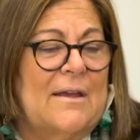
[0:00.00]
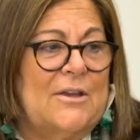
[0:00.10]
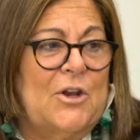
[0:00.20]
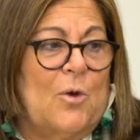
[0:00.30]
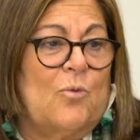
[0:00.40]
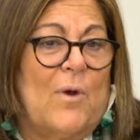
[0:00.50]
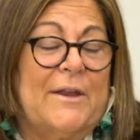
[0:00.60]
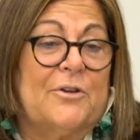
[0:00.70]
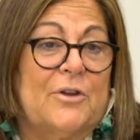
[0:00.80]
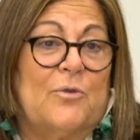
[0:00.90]
you know, a
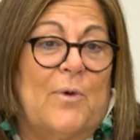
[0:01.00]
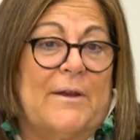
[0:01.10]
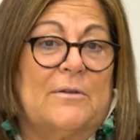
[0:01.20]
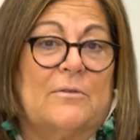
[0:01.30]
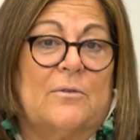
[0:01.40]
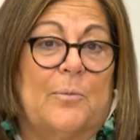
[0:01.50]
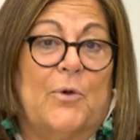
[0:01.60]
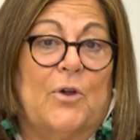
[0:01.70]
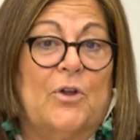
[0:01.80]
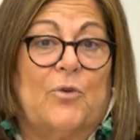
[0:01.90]
writer could write the
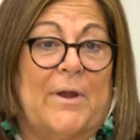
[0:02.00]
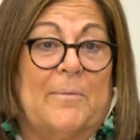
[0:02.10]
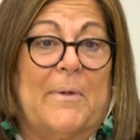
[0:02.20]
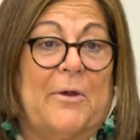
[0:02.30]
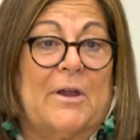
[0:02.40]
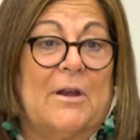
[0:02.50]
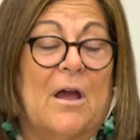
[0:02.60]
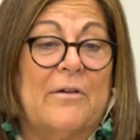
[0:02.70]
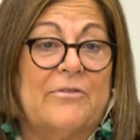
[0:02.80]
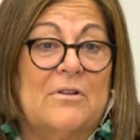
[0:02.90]
book, a great American
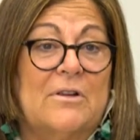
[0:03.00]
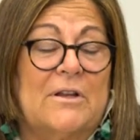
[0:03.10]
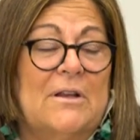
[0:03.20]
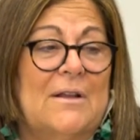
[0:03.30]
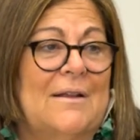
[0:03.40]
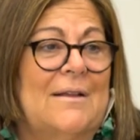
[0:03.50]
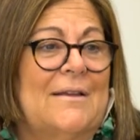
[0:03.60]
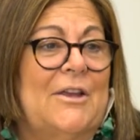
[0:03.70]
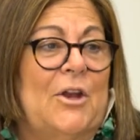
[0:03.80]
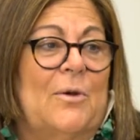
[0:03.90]
novel, and,
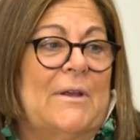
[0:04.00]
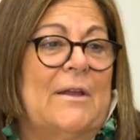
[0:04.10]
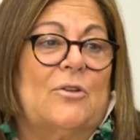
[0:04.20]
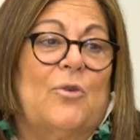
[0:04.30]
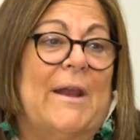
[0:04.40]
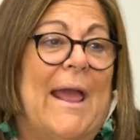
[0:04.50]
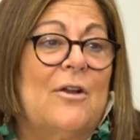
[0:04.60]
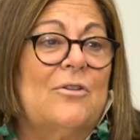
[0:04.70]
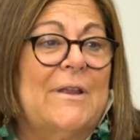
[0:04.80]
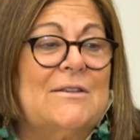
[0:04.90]
you know, and get great
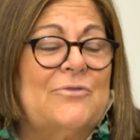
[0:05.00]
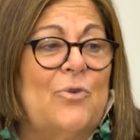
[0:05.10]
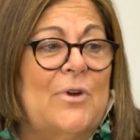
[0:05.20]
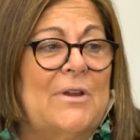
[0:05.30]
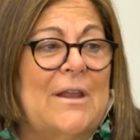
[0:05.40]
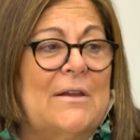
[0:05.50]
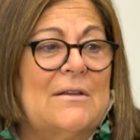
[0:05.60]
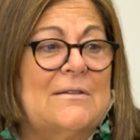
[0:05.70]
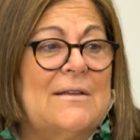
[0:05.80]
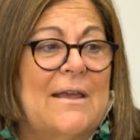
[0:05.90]
accolades for it, and then
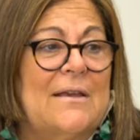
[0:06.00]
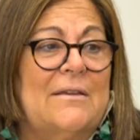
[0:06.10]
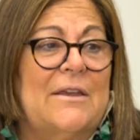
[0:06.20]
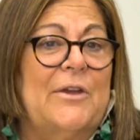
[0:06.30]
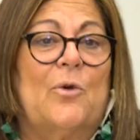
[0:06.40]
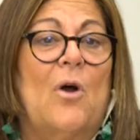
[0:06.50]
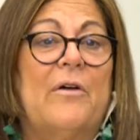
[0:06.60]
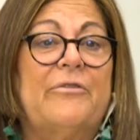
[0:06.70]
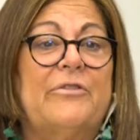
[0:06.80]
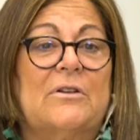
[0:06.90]
can take a year
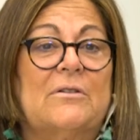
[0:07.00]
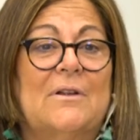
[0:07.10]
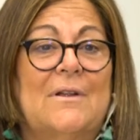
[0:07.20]
off and